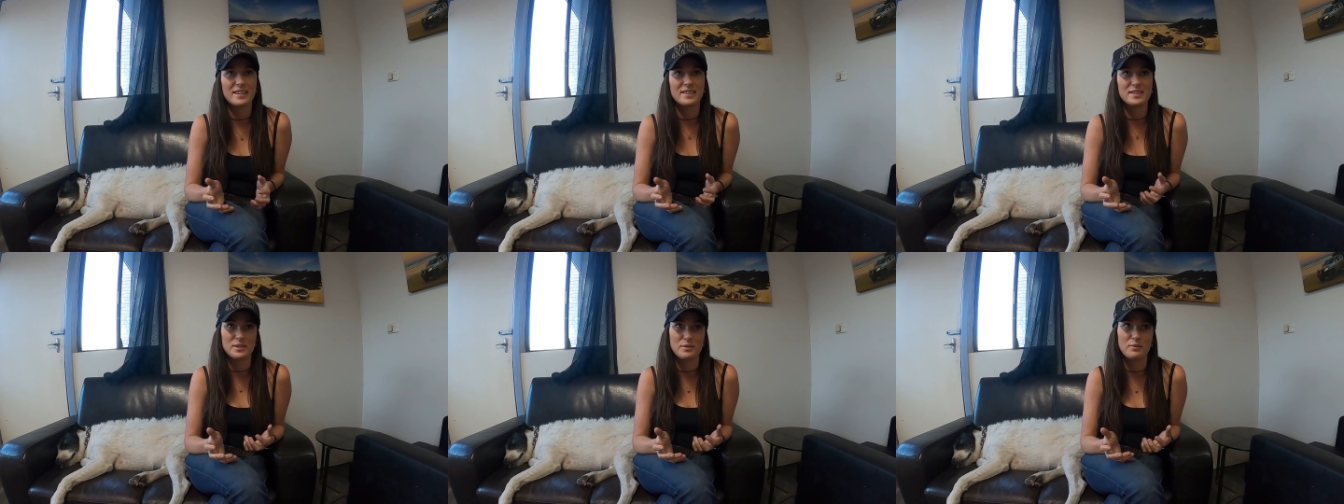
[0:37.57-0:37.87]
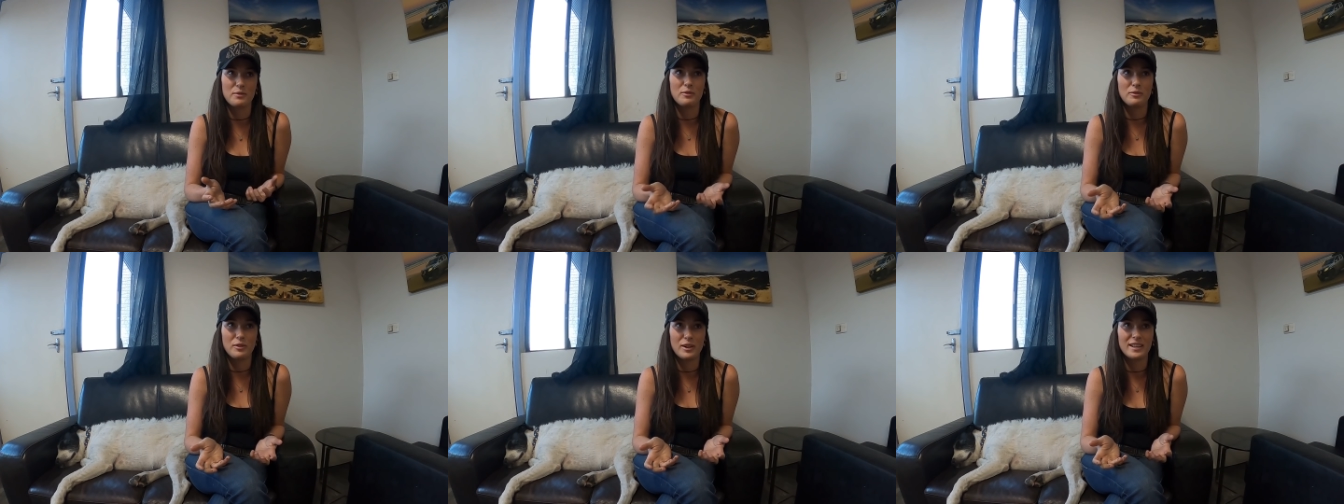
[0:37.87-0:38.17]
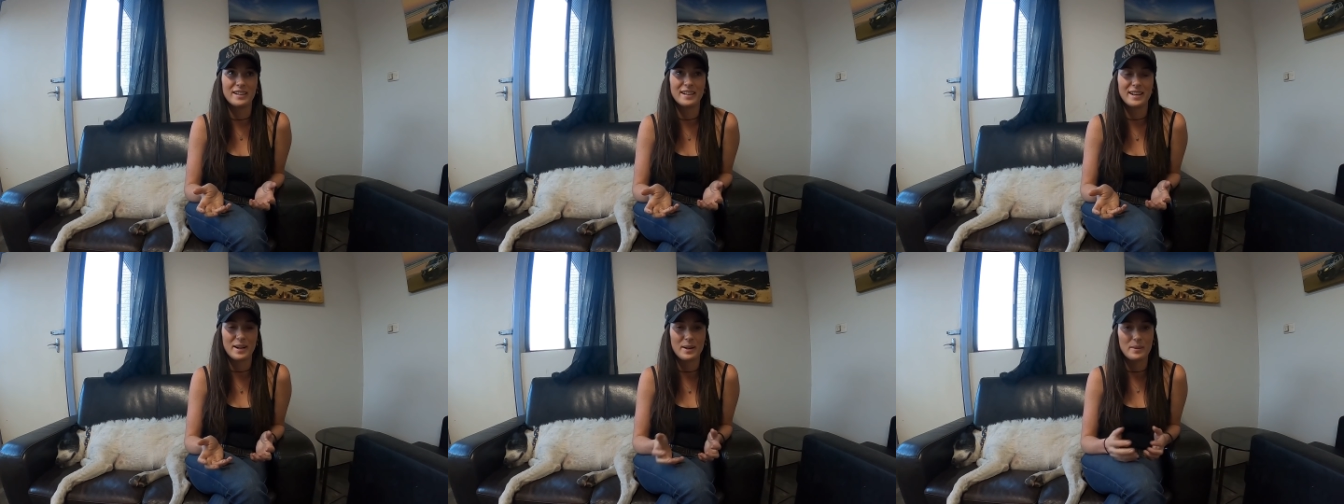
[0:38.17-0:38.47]
because if you
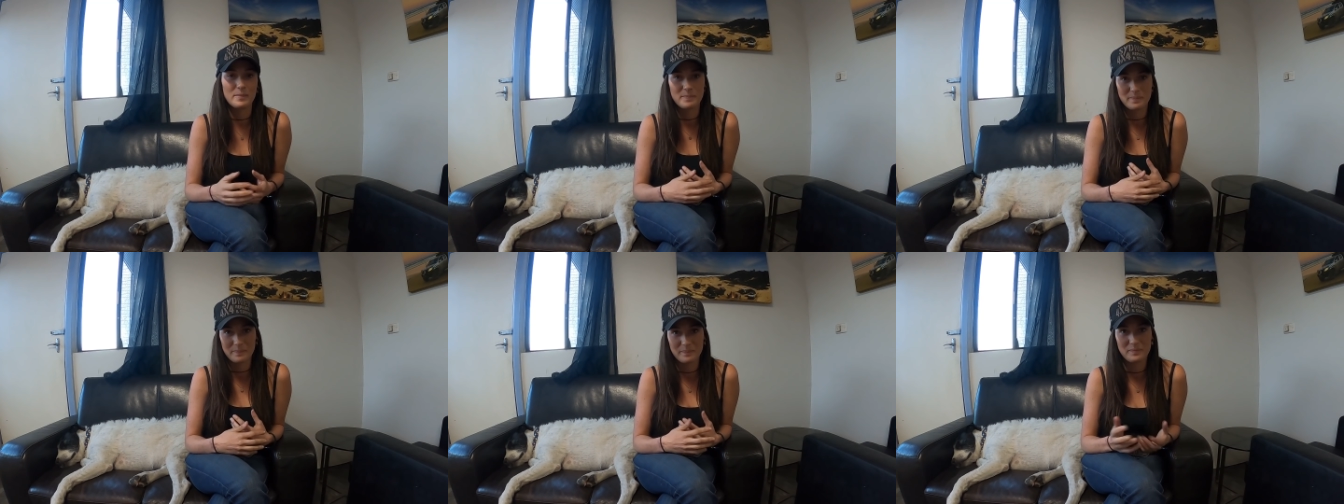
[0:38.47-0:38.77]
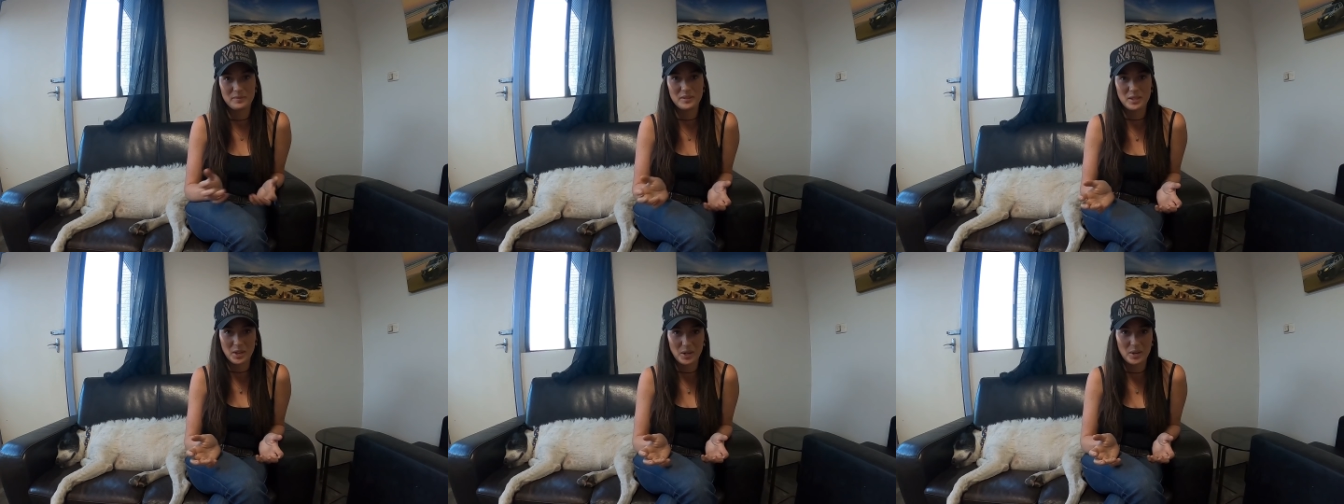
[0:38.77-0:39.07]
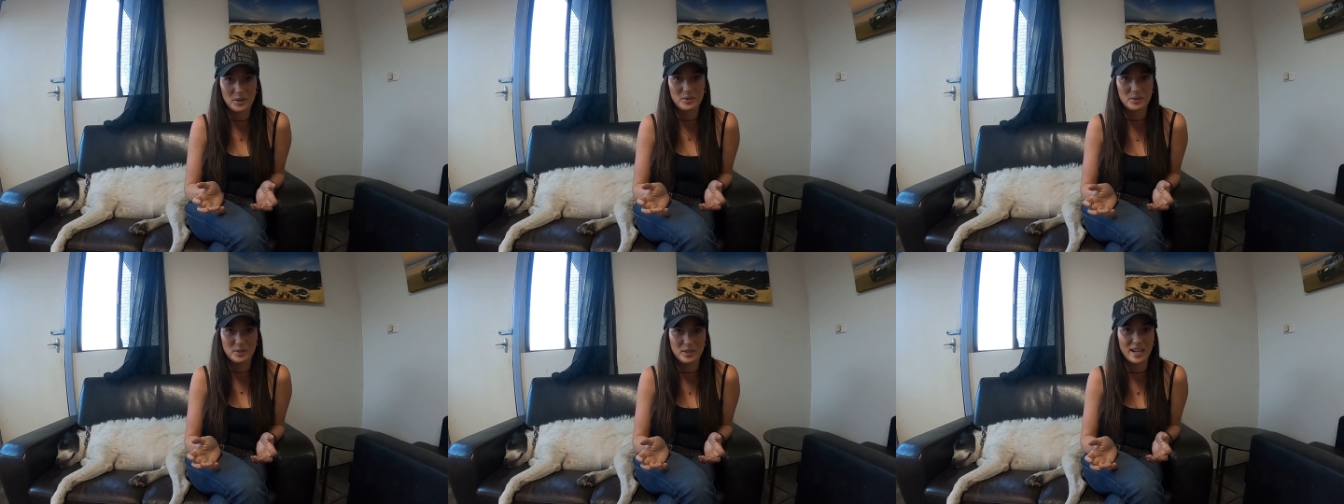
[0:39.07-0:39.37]
fuck it up, your
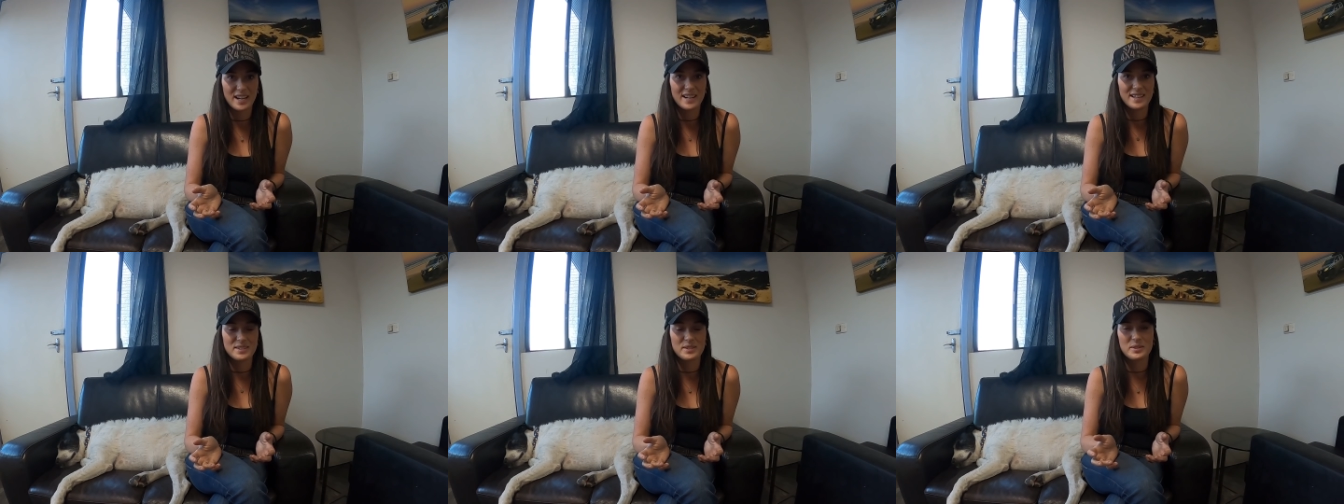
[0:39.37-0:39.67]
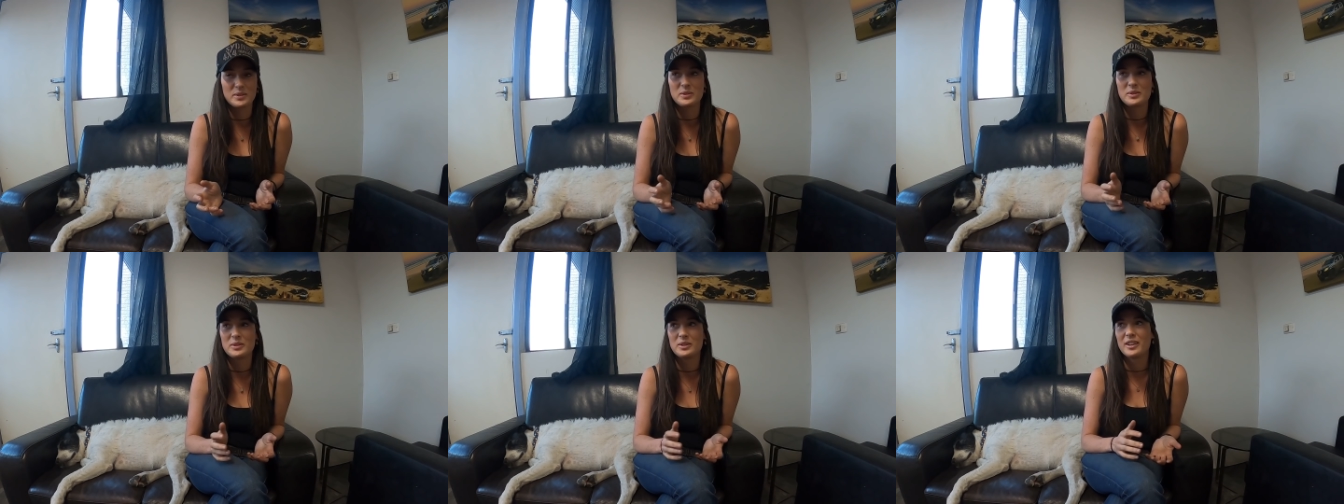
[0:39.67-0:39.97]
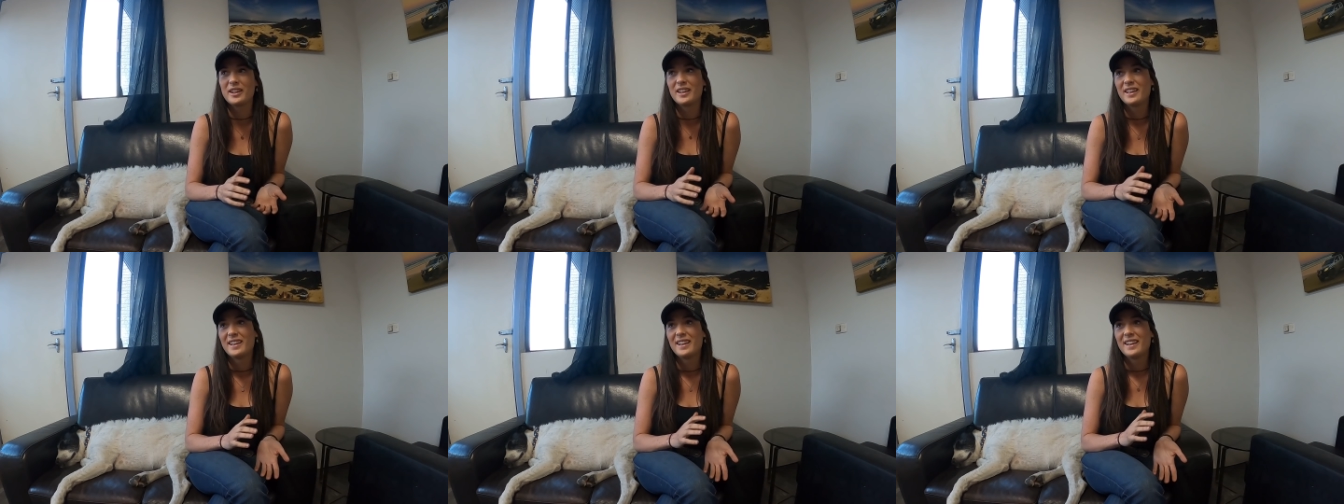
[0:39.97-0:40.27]
whole guard's
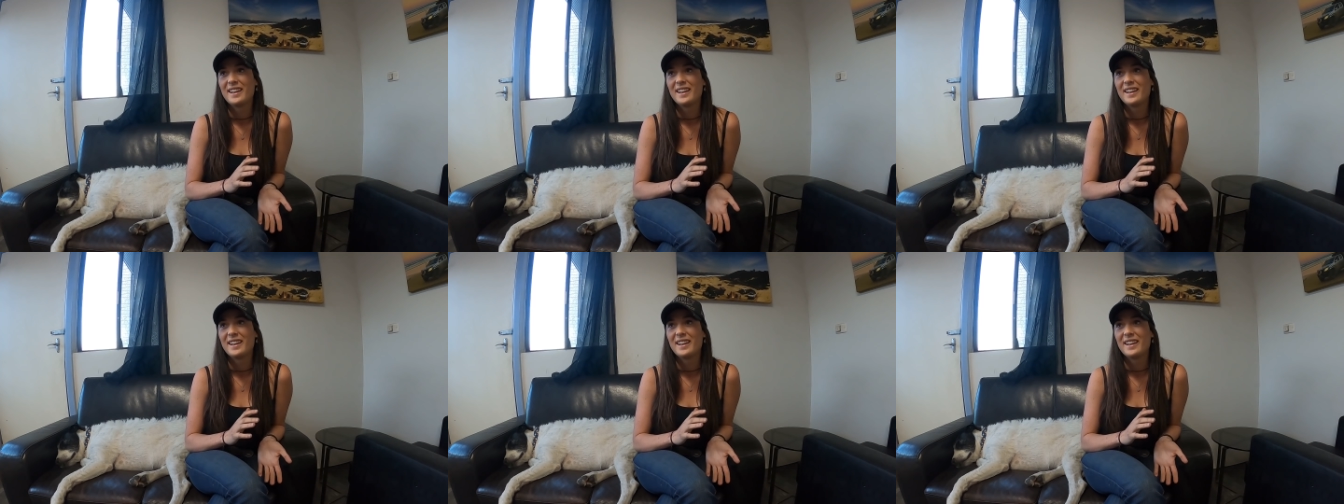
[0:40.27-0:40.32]
gone.